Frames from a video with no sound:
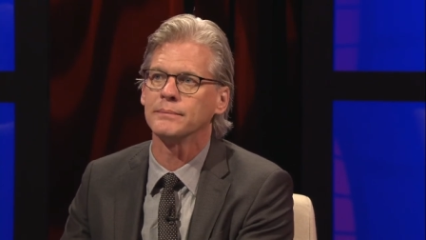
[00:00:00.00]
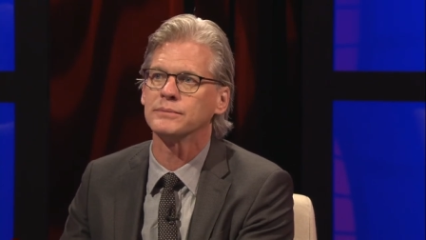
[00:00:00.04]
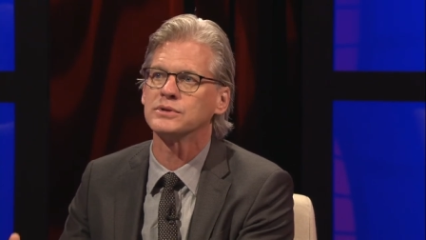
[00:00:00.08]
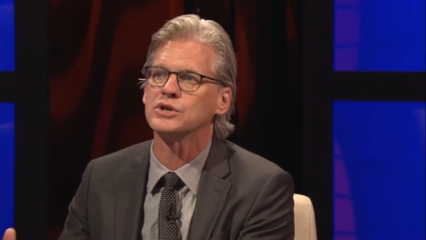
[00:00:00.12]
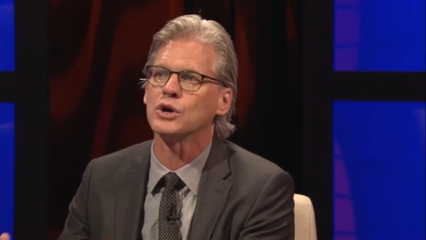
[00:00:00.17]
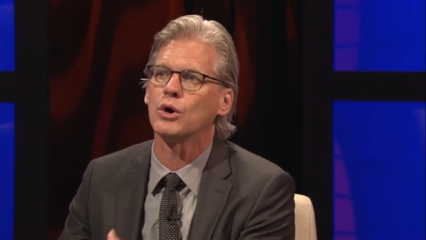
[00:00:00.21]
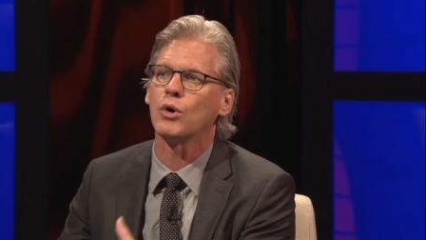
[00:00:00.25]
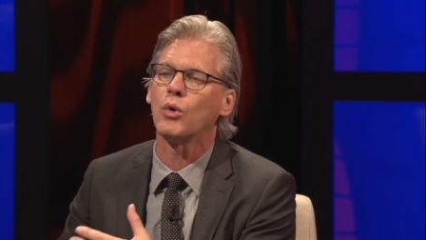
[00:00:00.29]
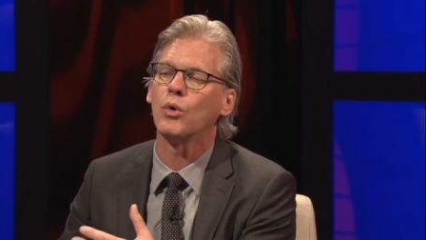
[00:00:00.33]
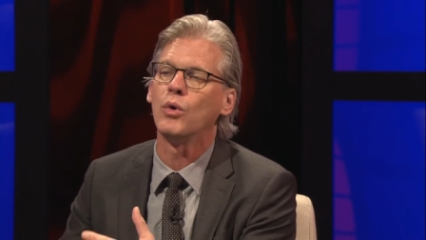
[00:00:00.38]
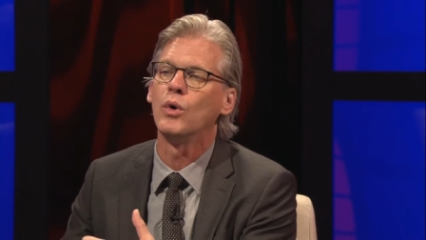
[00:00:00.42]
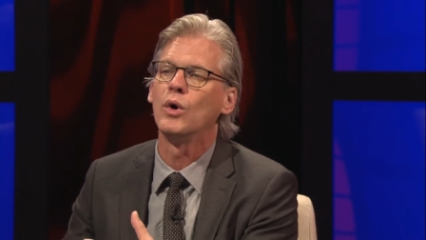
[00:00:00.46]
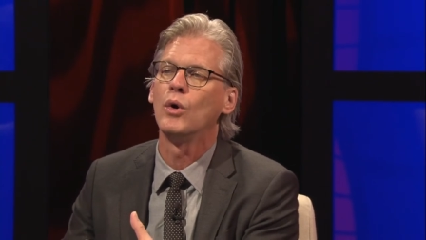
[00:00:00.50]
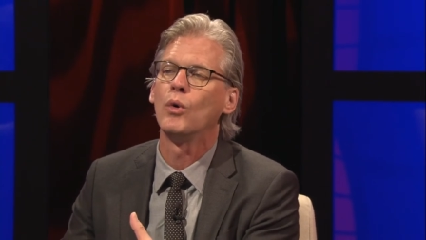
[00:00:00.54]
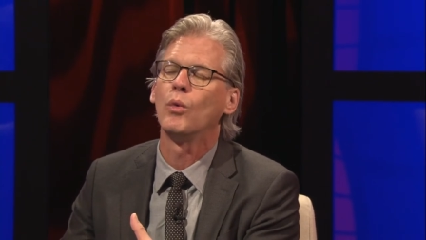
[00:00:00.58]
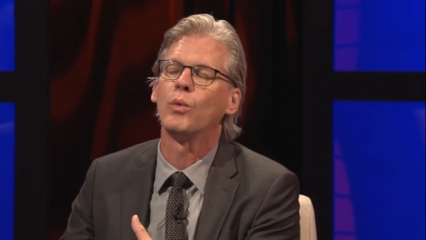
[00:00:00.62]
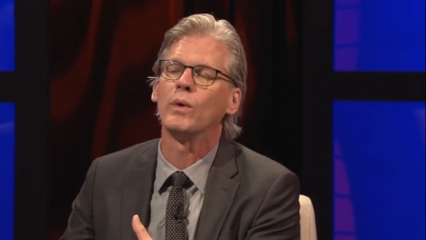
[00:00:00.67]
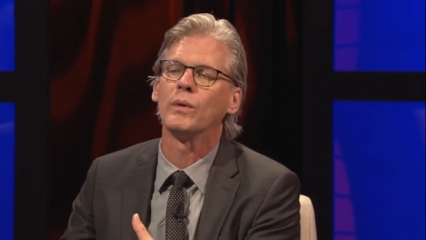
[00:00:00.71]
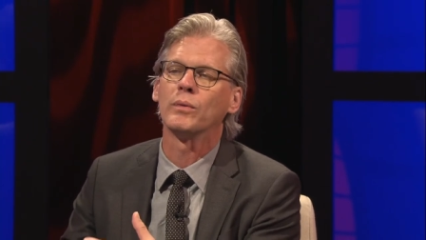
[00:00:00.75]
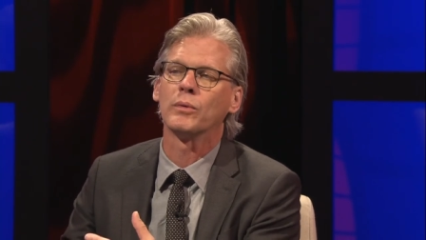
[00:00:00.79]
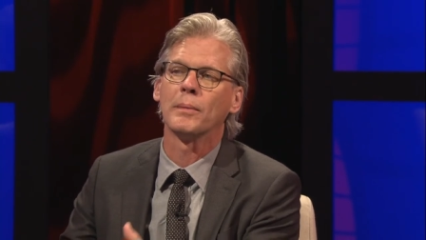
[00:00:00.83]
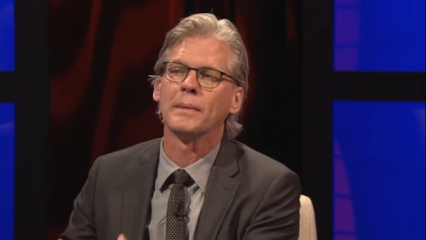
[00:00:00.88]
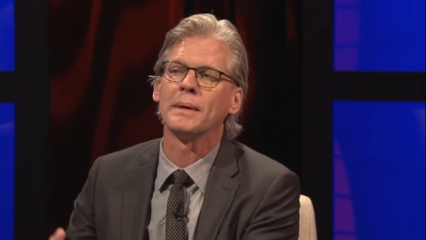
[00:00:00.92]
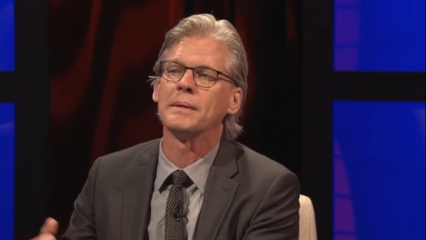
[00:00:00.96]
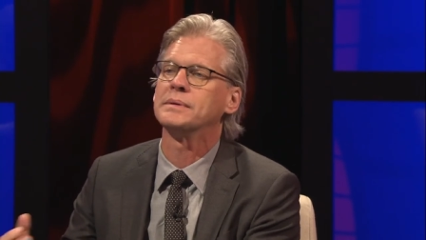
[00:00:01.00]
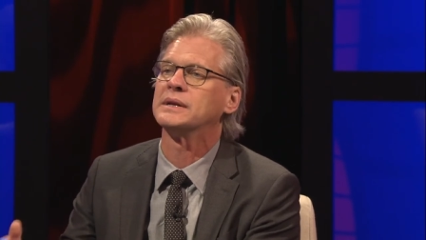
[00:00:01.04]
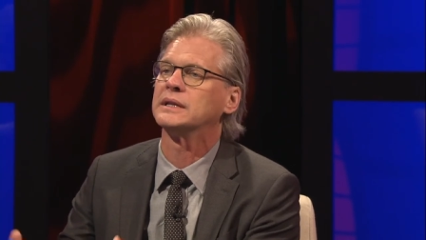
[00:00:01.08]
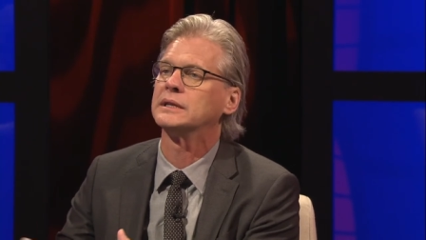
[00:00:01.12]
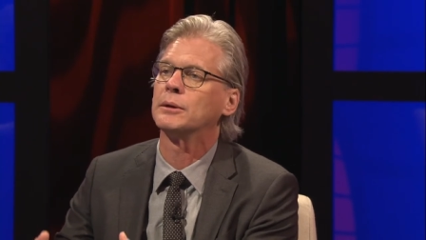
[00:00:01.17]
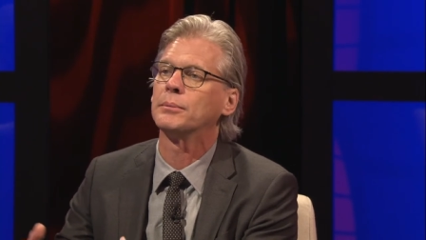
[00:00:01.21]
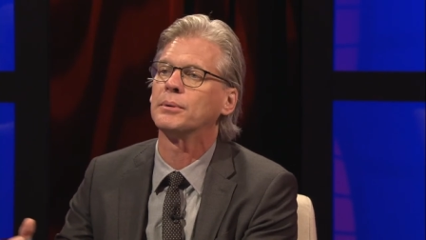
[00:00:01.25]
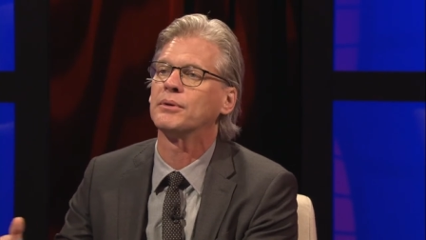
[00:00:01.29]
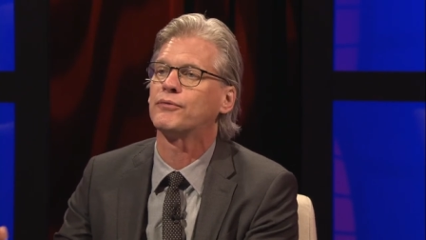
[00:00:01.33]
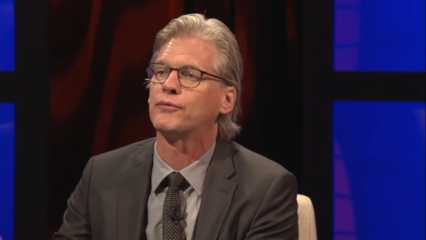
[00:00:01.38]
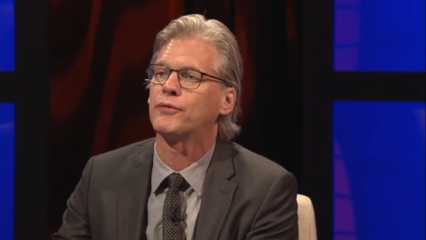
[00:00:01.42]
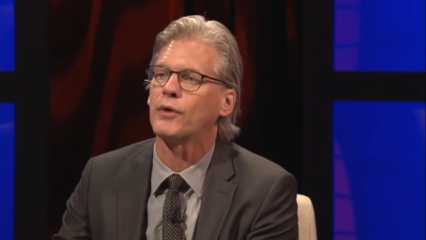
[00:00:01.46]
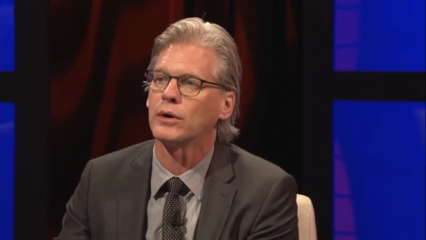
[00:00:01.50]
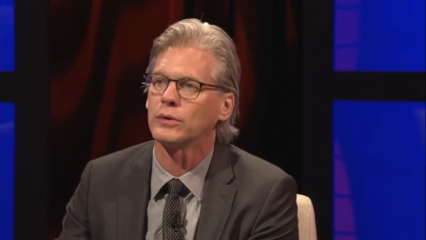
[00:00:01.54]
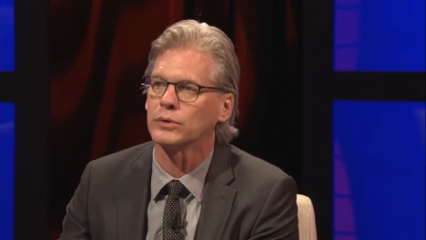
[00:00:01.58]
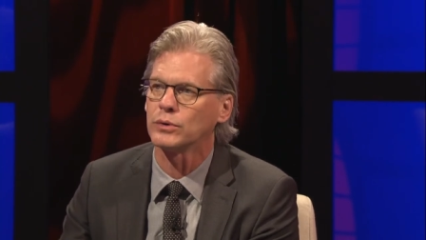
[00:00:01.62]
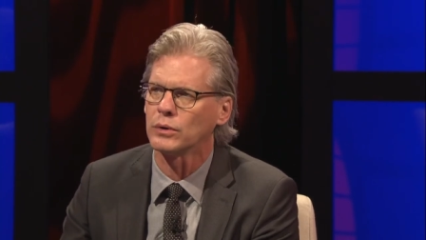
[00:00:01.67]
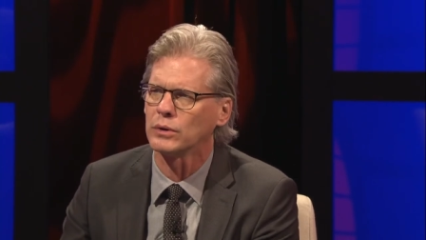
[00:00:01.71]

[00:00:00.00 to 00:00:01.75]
so we were maybe a little bit farther